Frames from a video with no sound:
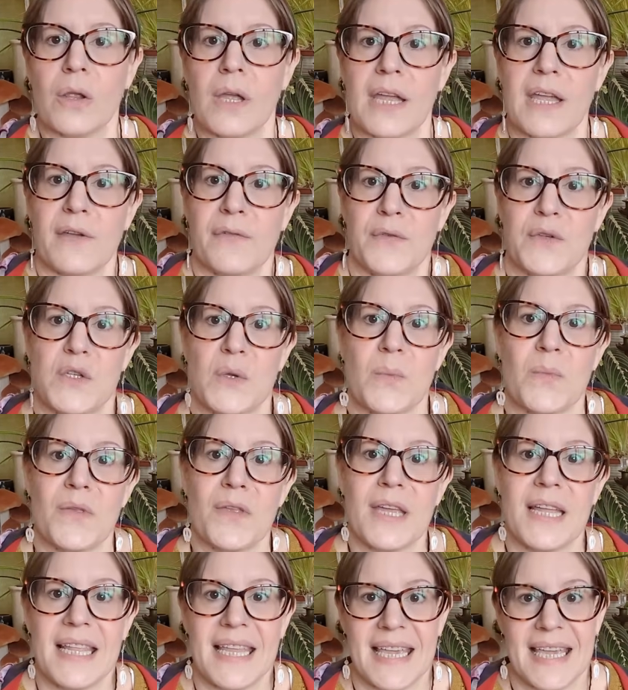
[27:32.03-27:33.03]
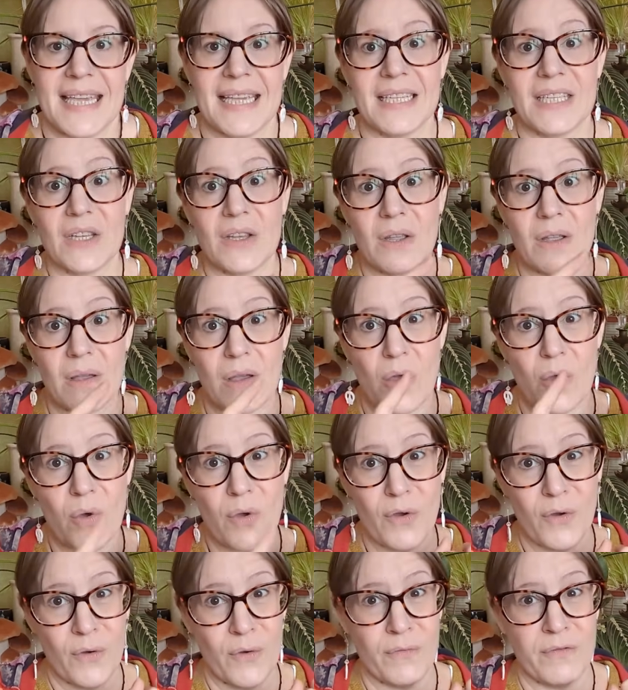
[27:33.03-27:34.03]
If something is
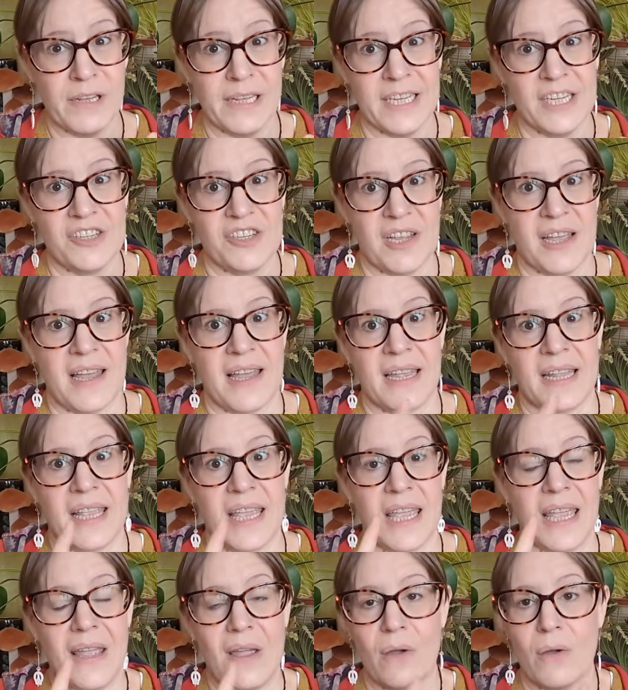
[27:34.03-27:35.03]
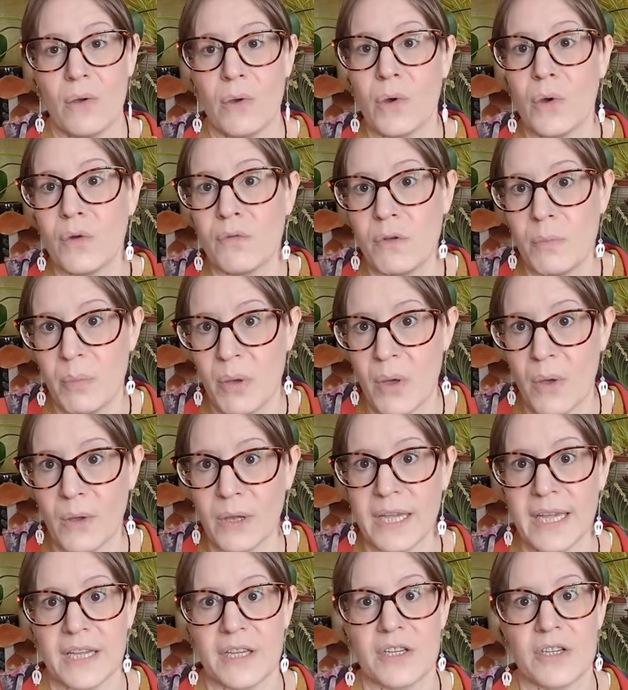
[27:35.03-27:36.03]
overly shiny, over
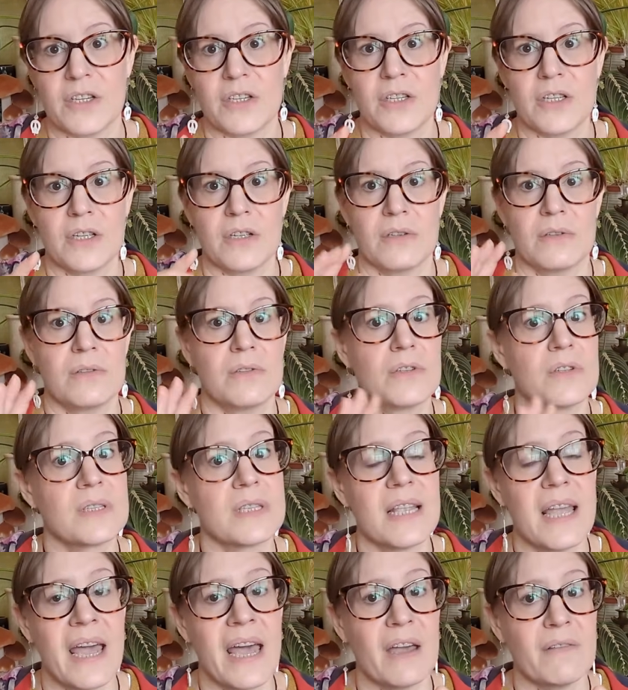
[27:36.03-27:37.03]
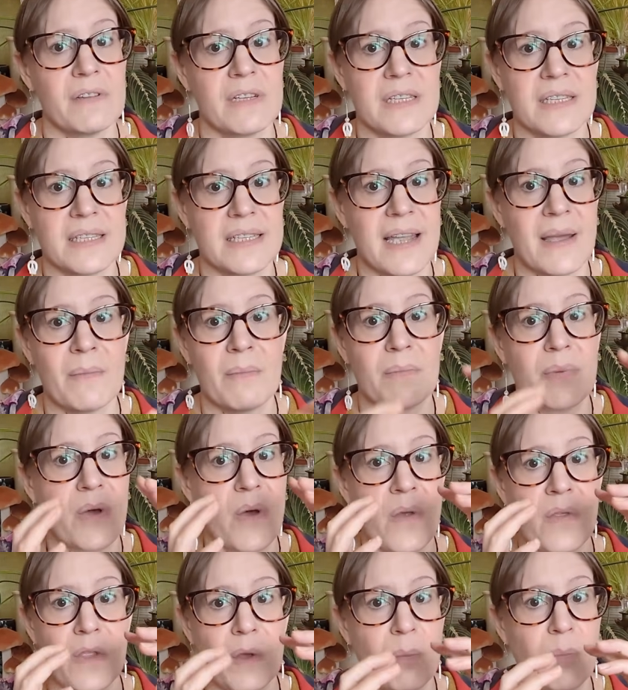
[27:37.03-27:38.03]
polished, doesn't have a stamp
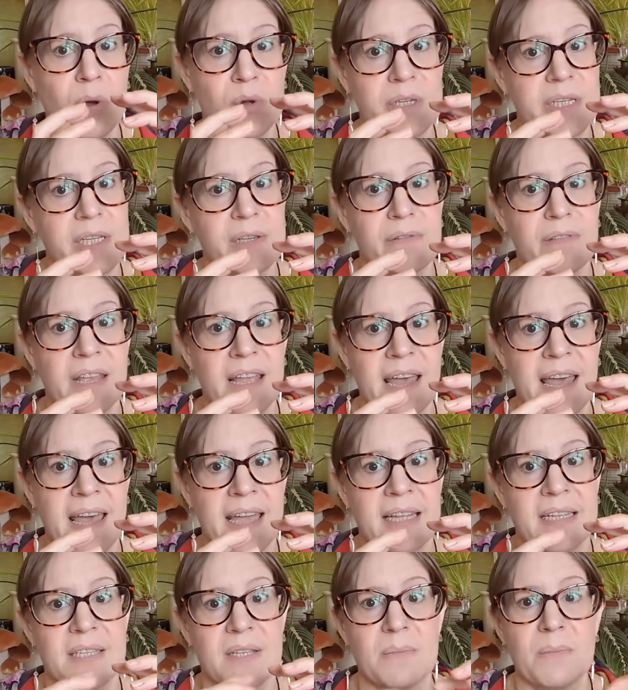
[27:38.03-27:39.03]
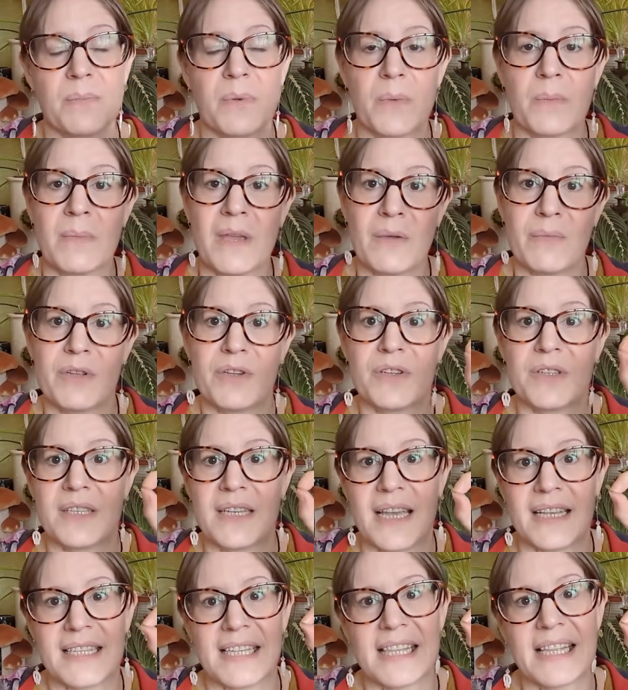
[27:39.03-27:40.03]
on the body of the item, but maybe just
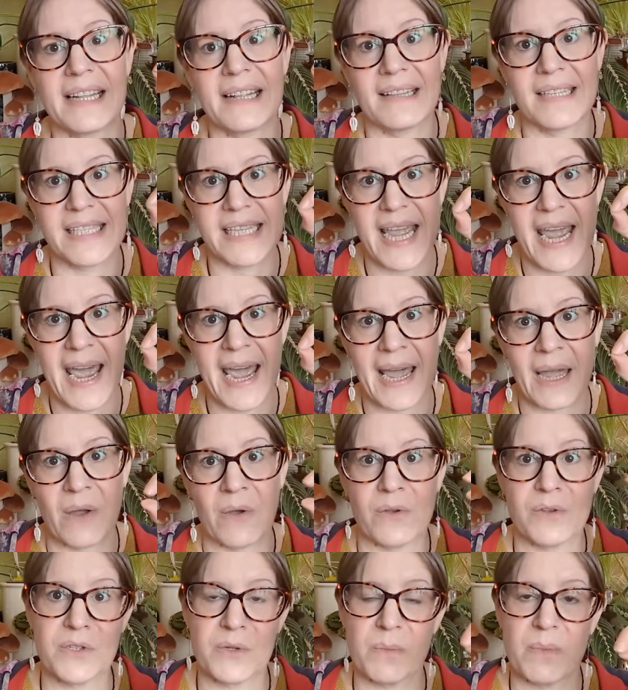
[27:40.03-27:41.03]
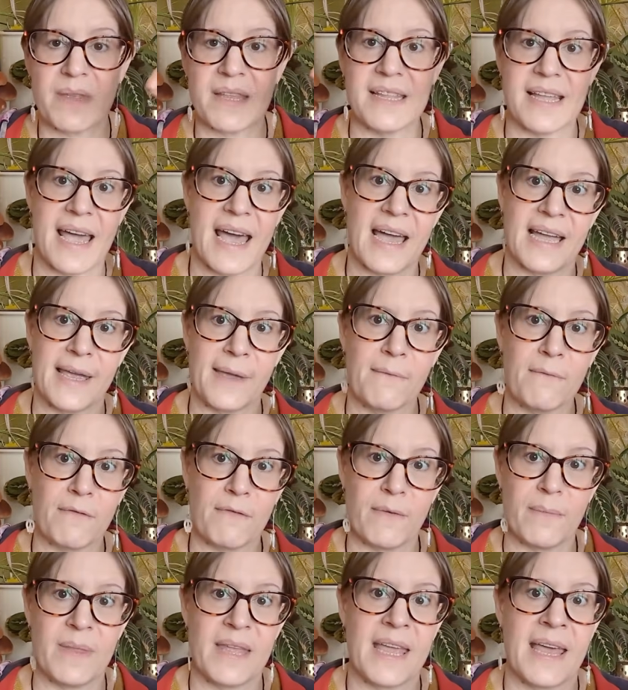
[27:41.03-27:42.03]
has a little tag or something hanging
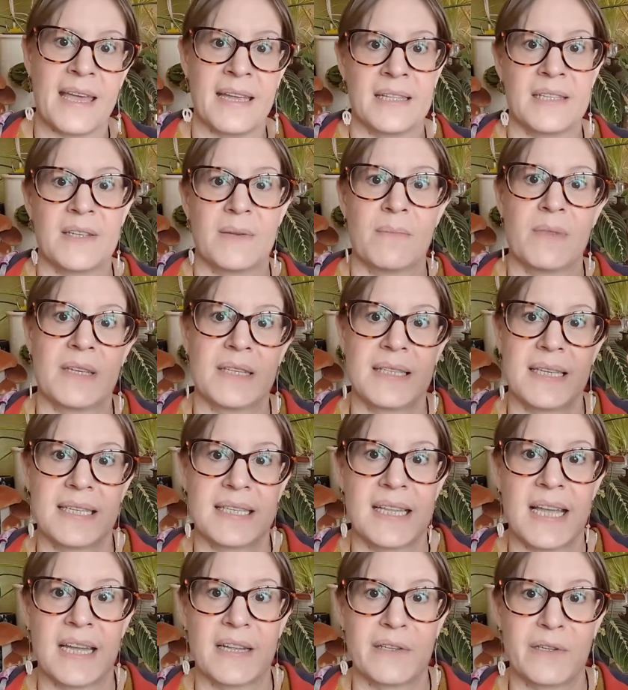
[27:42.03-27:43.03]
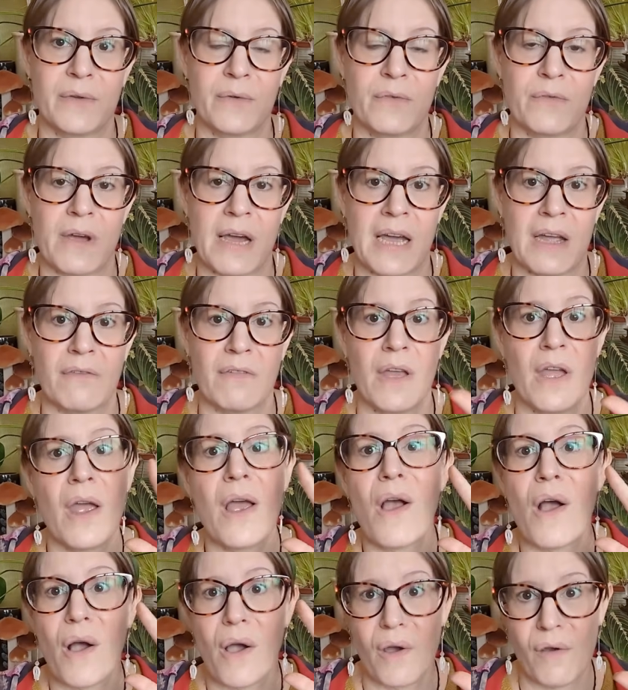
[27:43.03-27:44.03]
from the item that says 925,
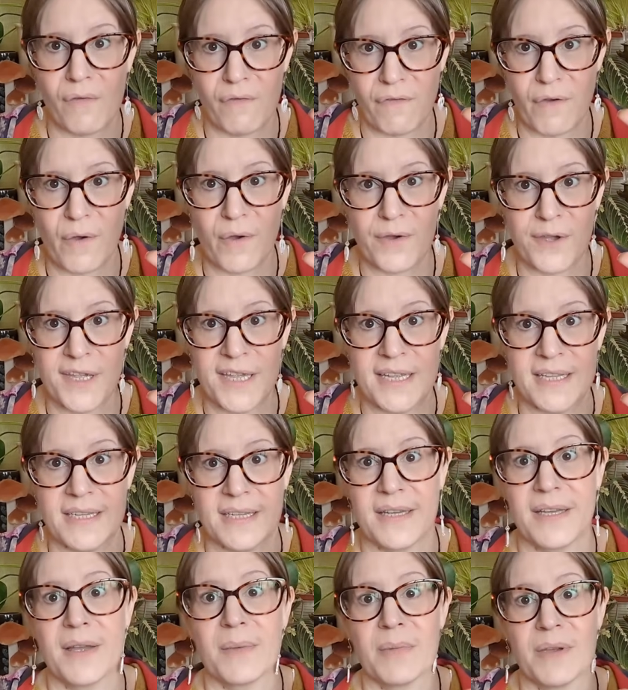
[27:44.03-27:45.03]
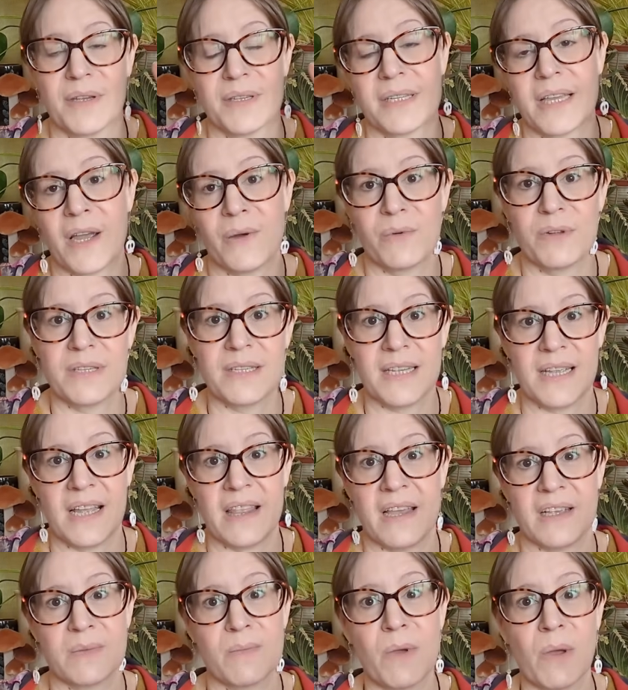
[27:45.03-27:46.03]
avoid, because I would say
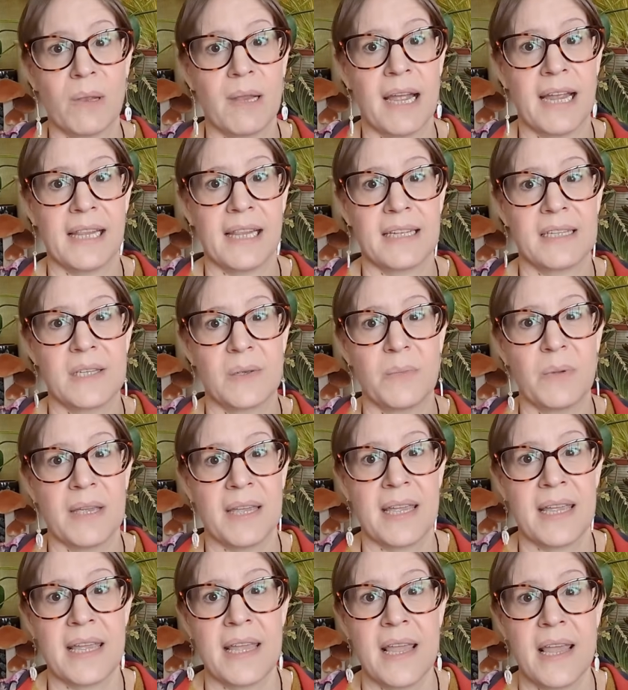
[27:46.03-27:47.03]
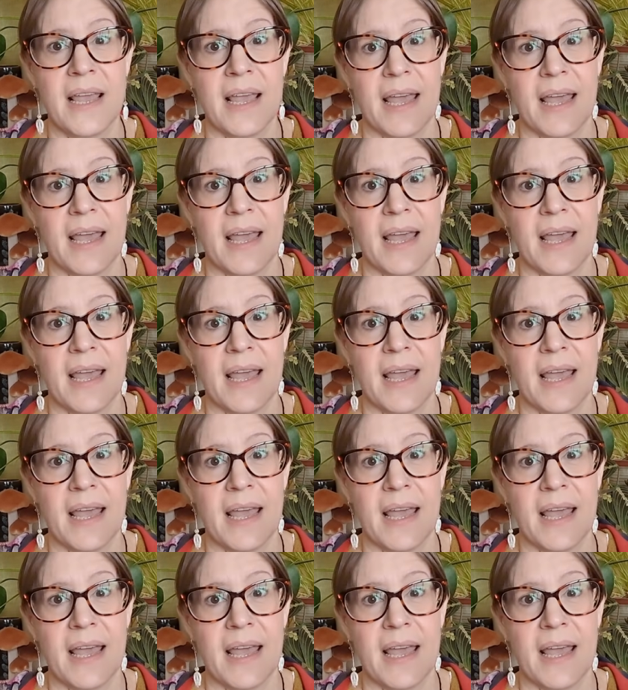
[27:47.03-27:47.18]
that's more likely to be